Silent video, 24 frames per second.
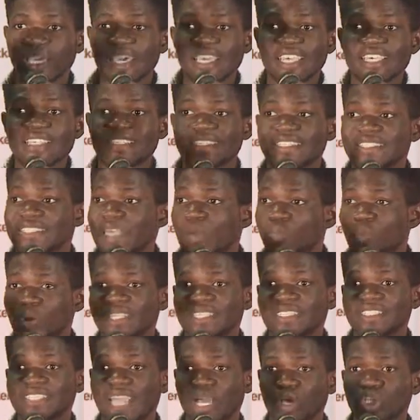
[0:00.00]
It's the same way
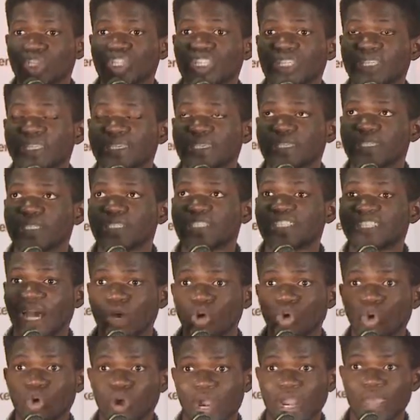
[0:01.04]
the
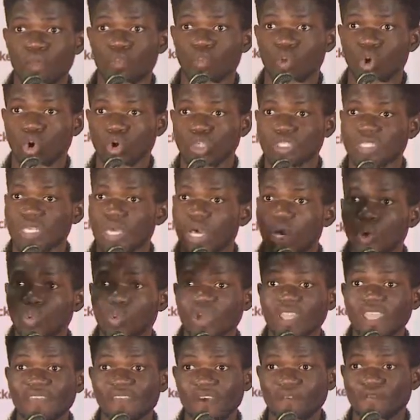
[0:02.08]
Django ORM works.
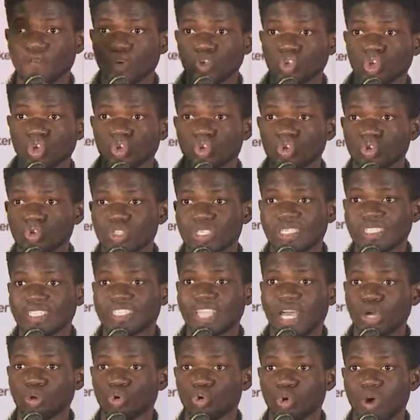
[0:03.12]
Whatever function you use in
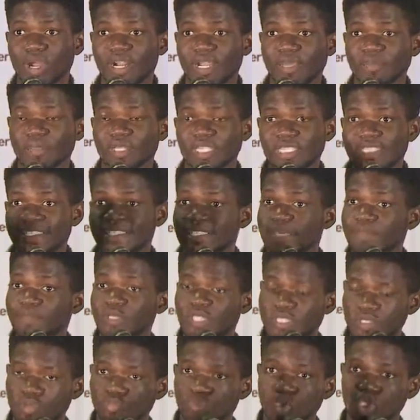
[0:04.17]
Django ORM is the same
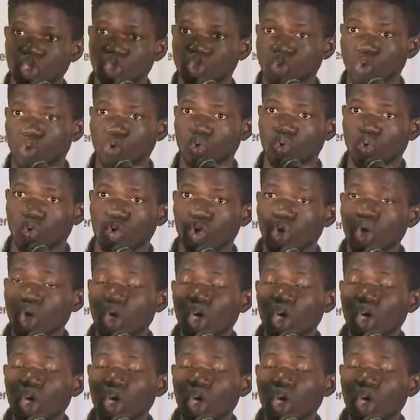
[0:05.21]
thing with Django.